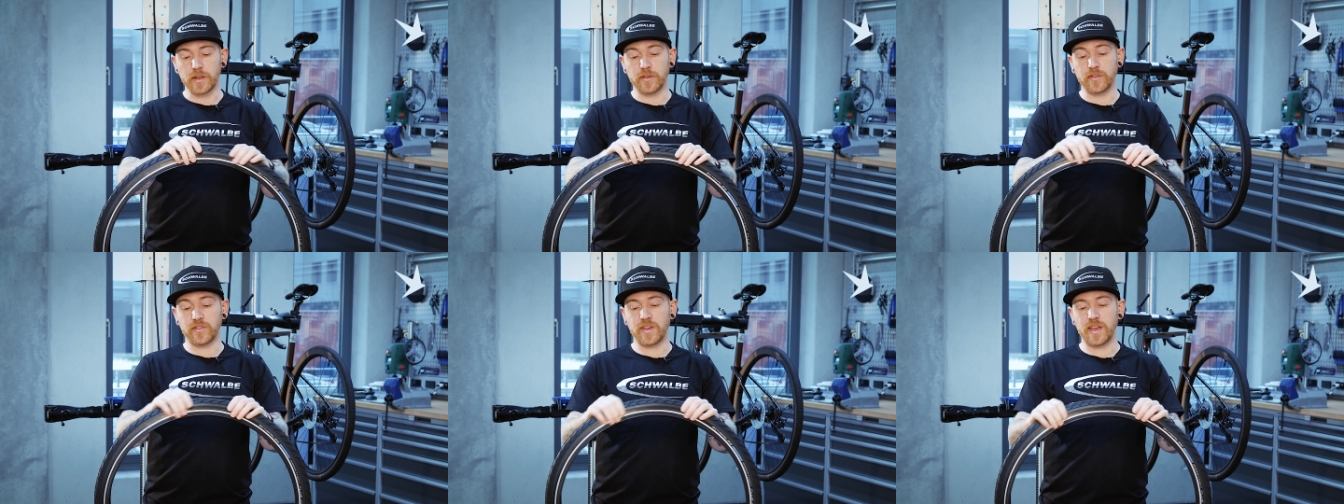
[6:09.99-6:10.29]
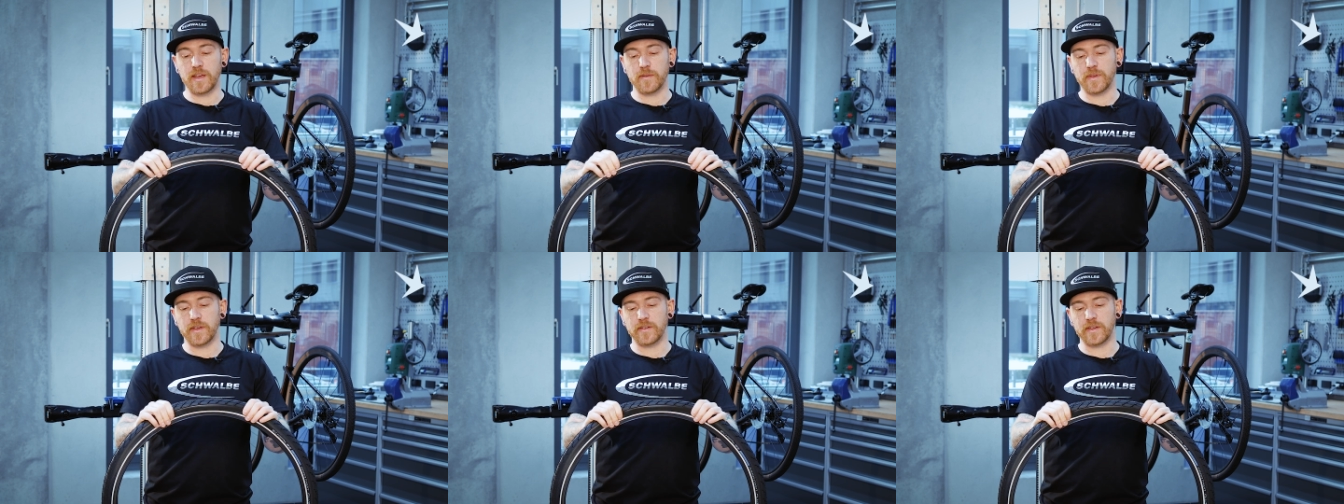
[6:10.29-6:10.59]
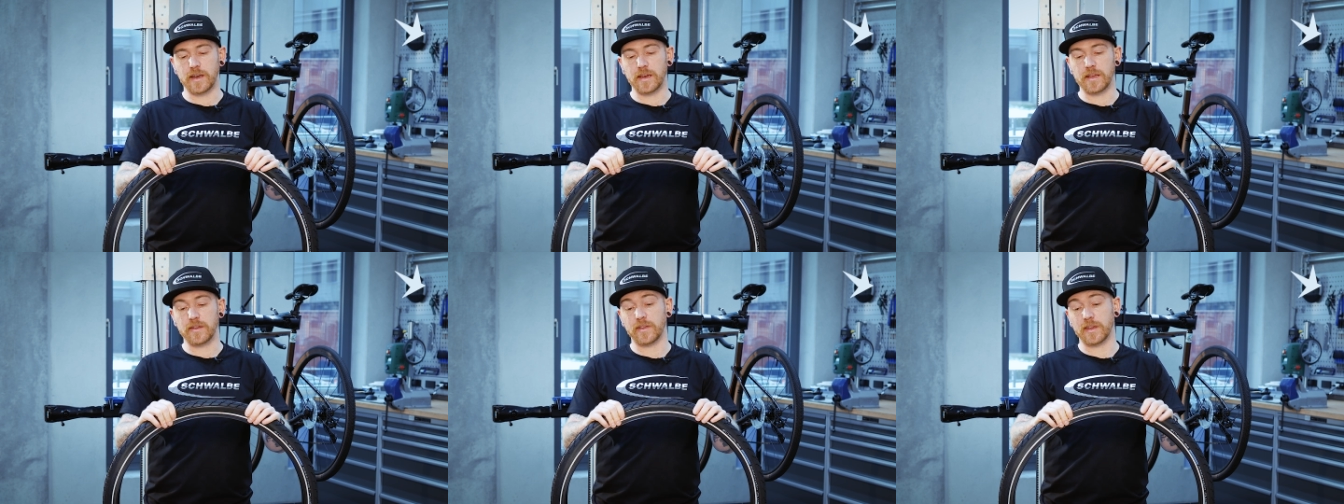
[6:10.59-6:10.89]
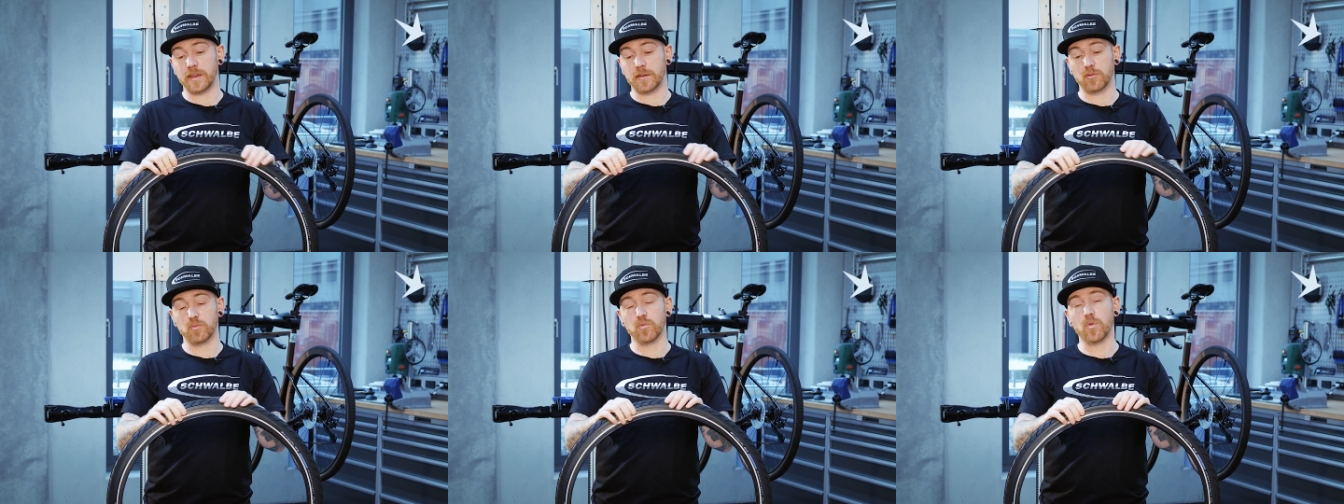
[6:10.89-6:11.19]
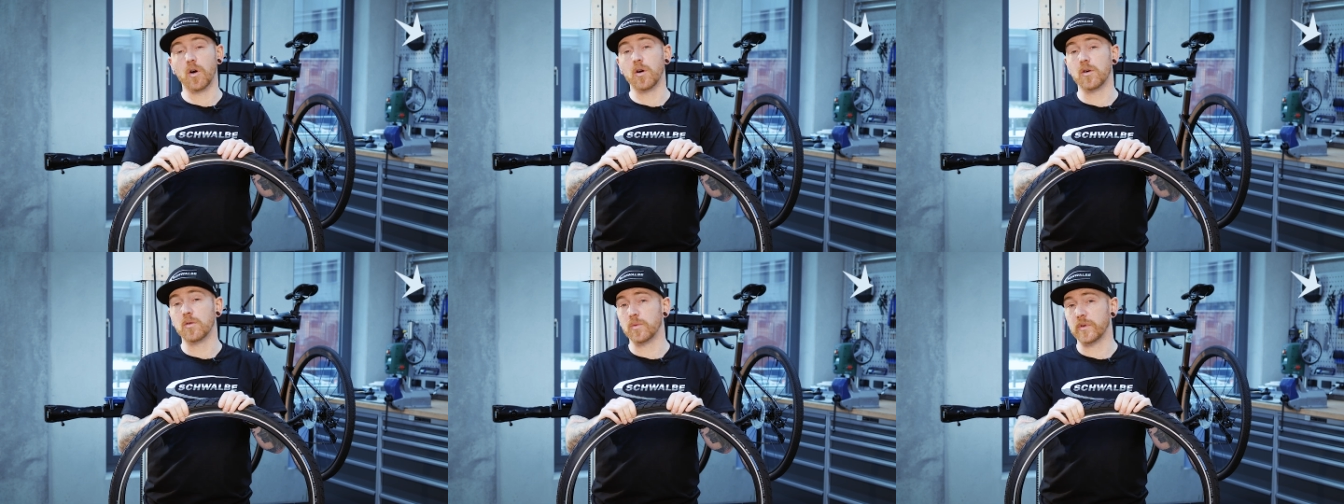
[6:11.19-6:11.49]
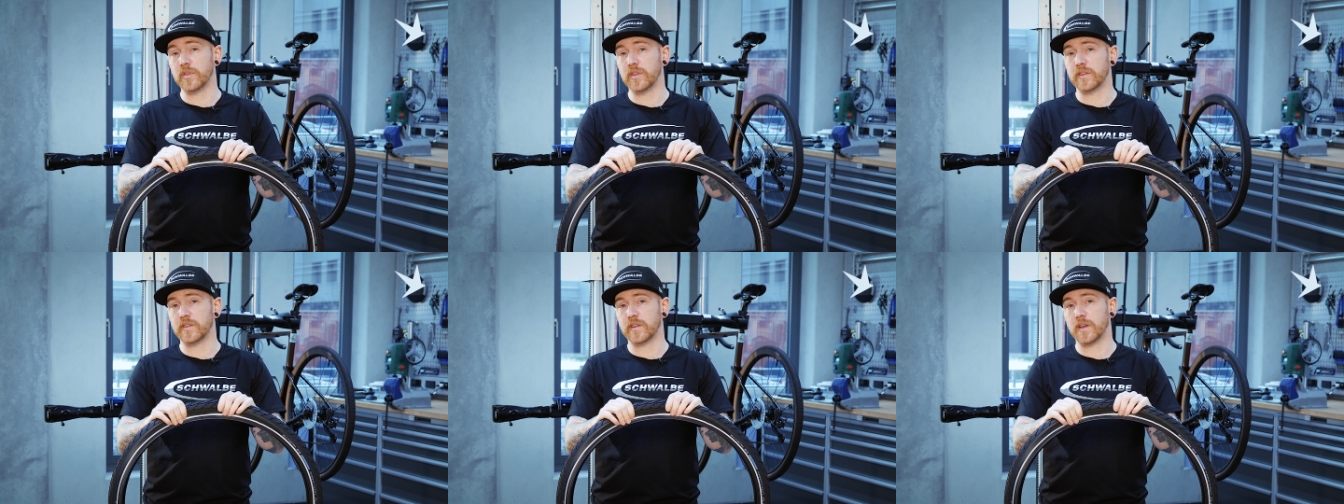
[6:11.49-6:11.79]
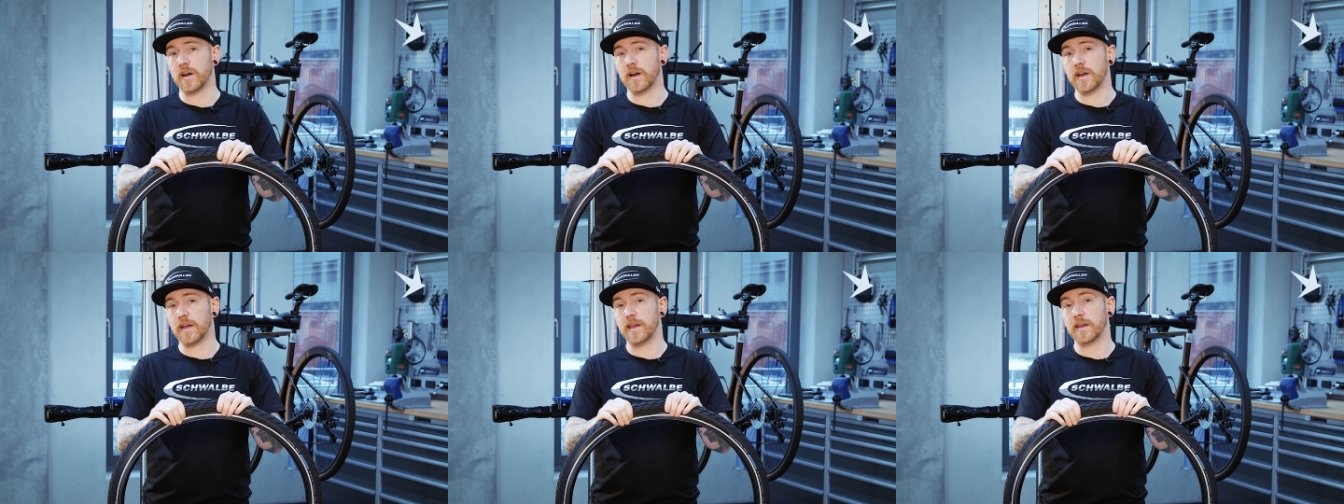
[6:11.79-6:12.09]
see if there's anything wrong with the
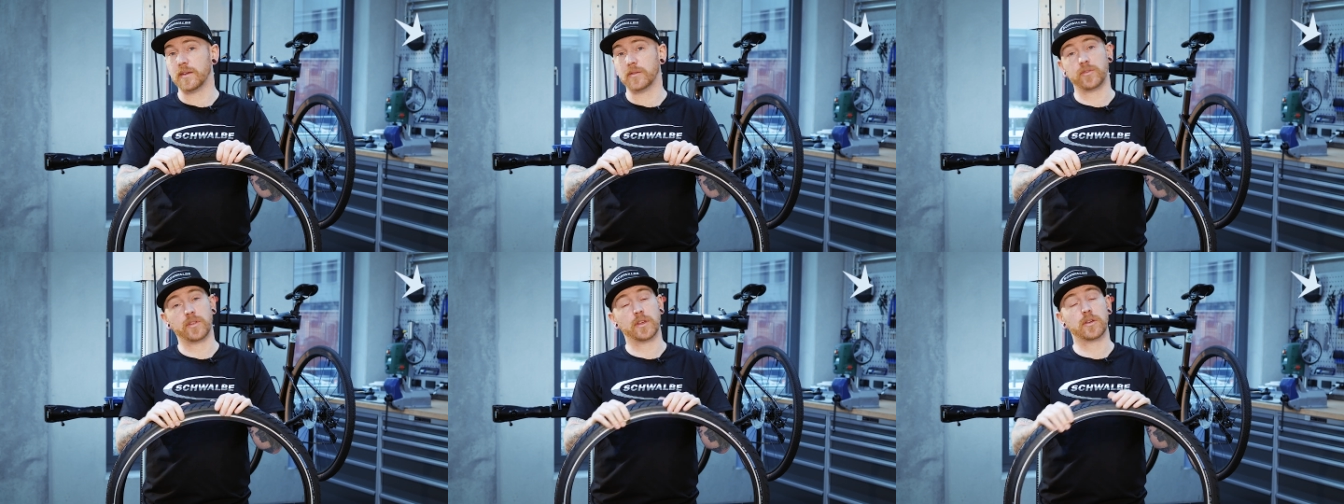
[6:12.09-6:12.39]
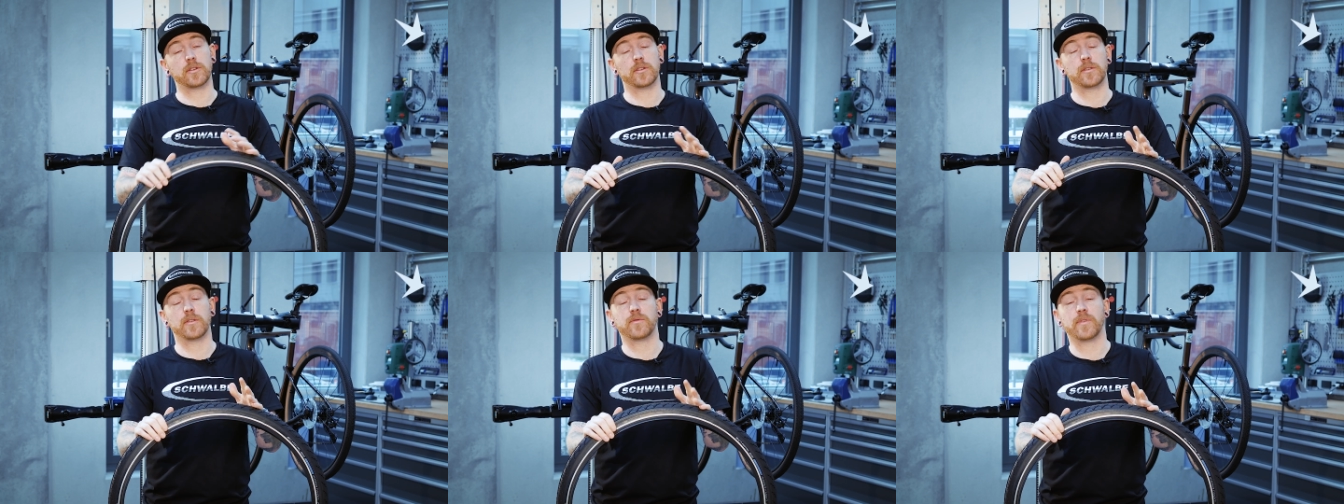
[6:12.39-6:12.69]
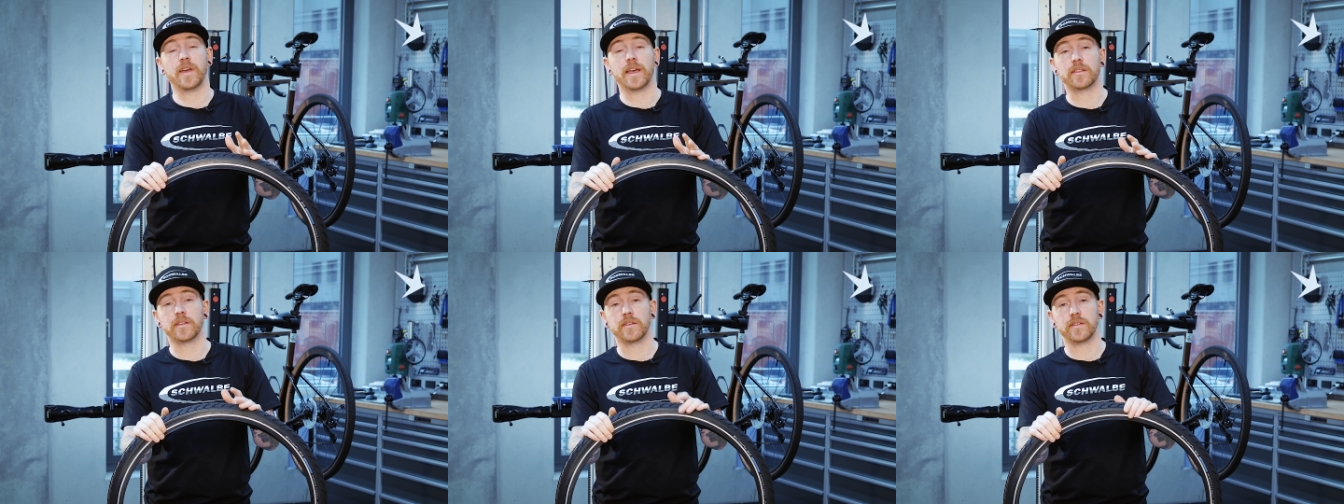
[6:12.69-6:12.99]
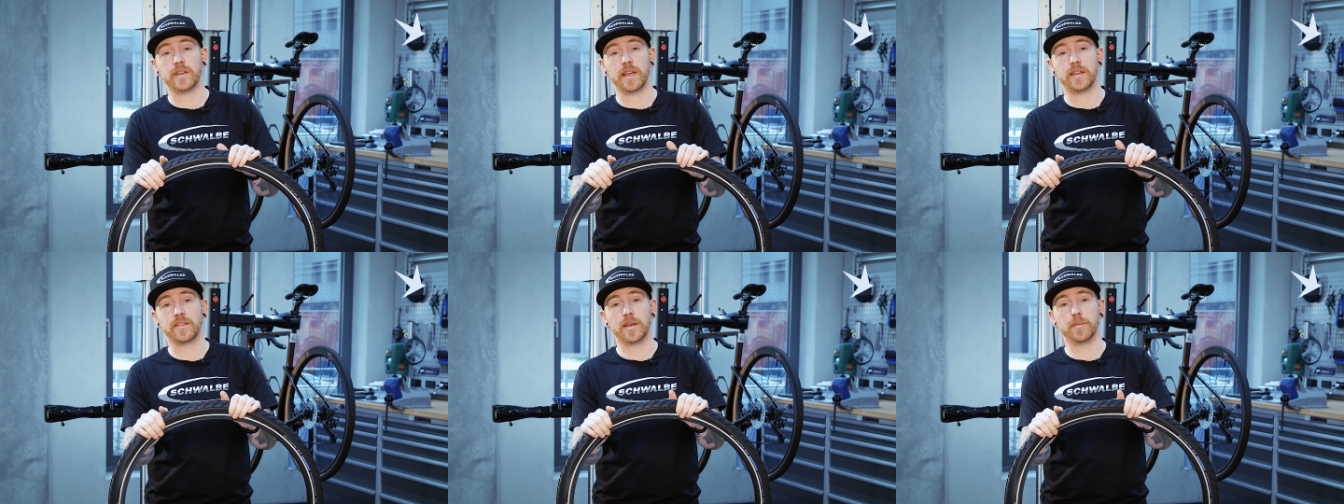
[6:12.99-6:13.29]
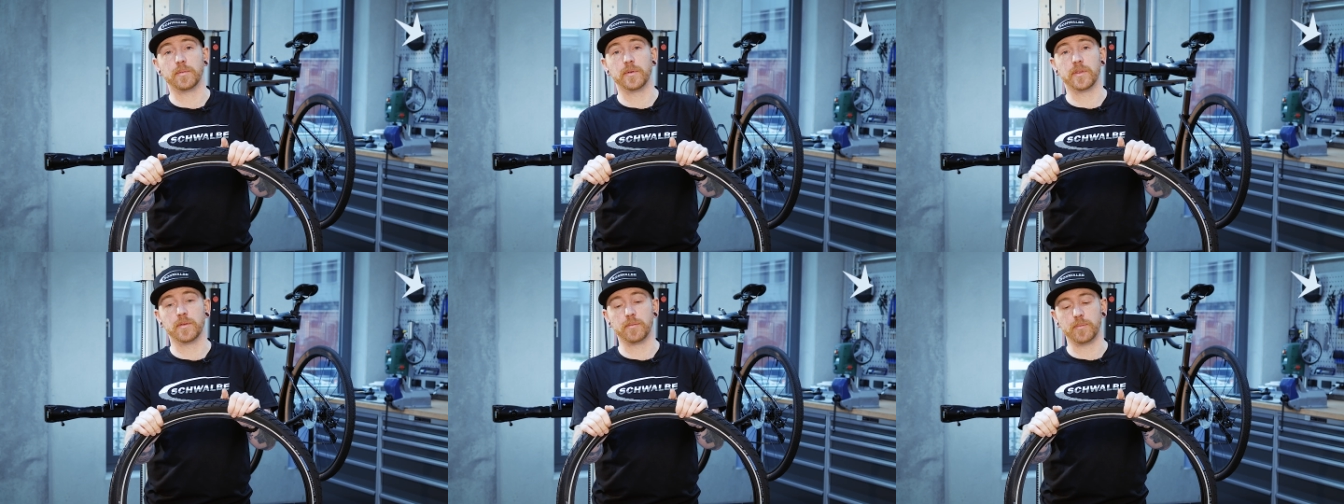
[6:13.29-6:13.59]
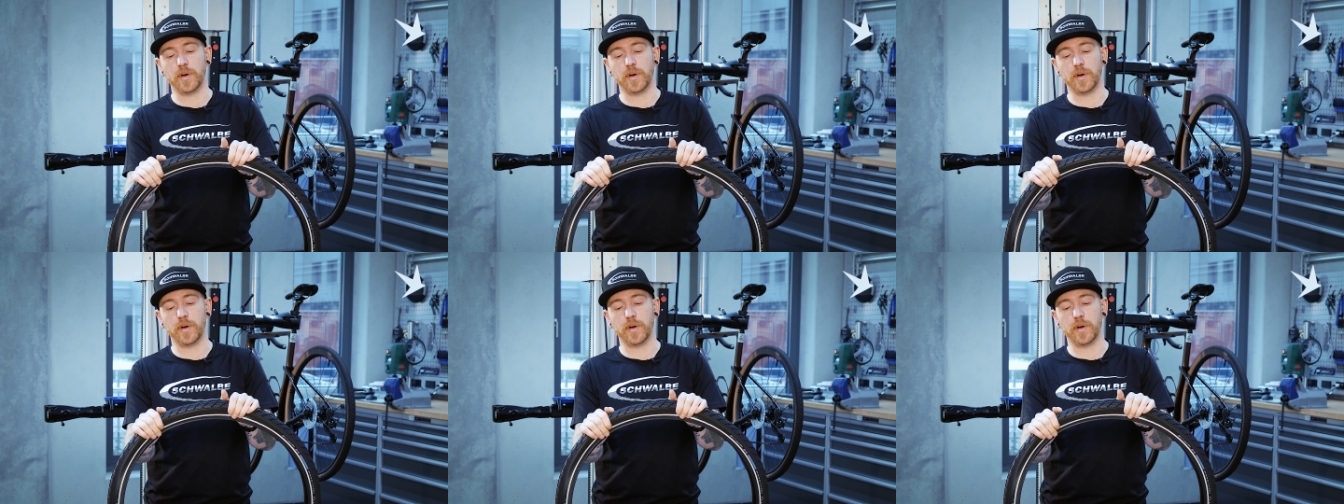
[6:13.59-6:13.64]
tyre that could affect the setup of the